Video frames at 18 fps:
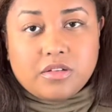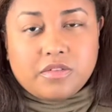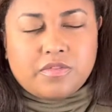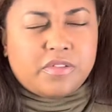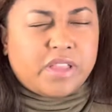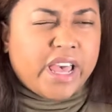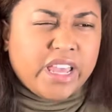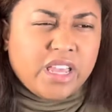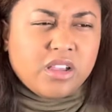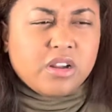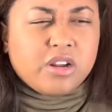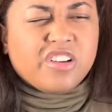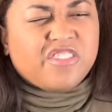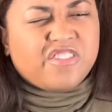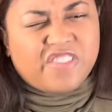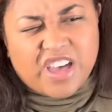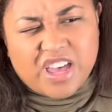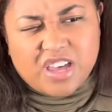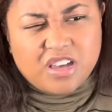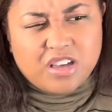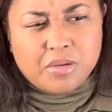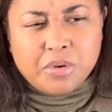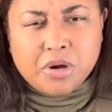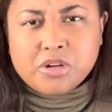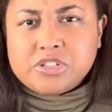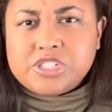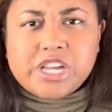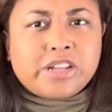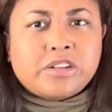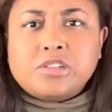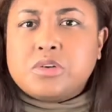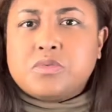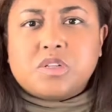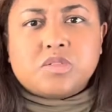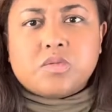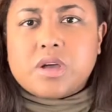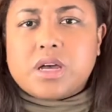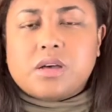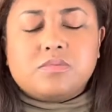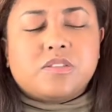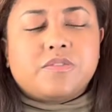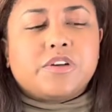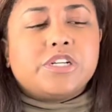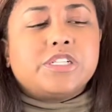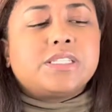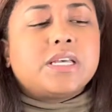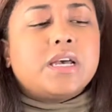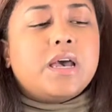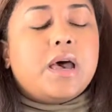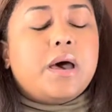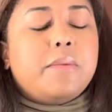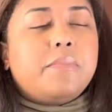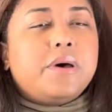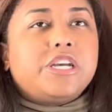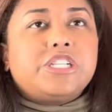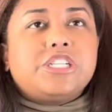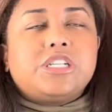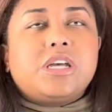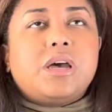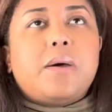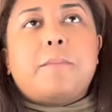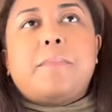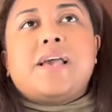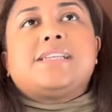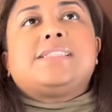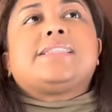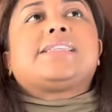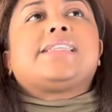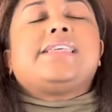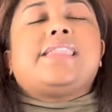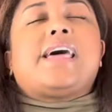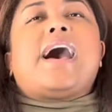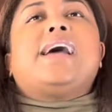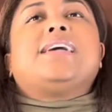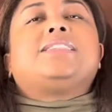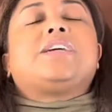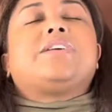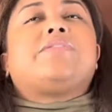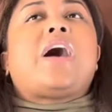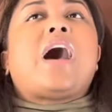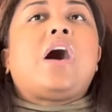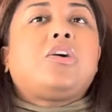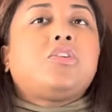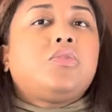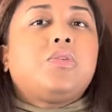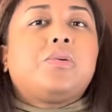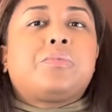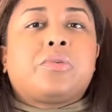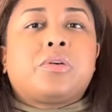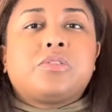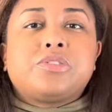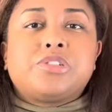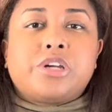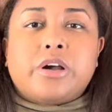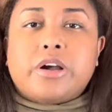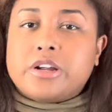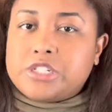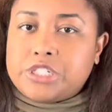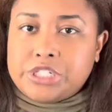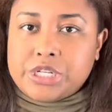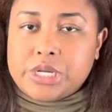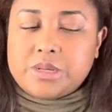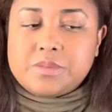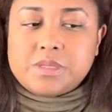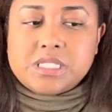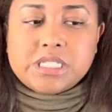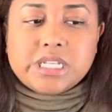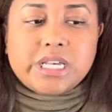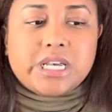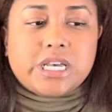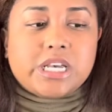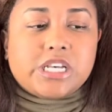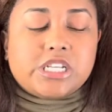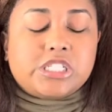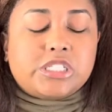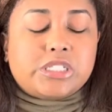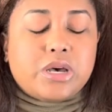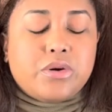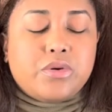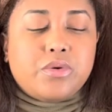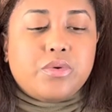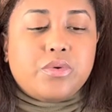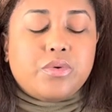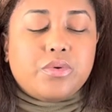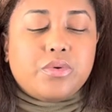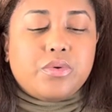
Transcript: flight or fight approach. I don't know which one comes first, but basically the idea of how you approach hardships. So,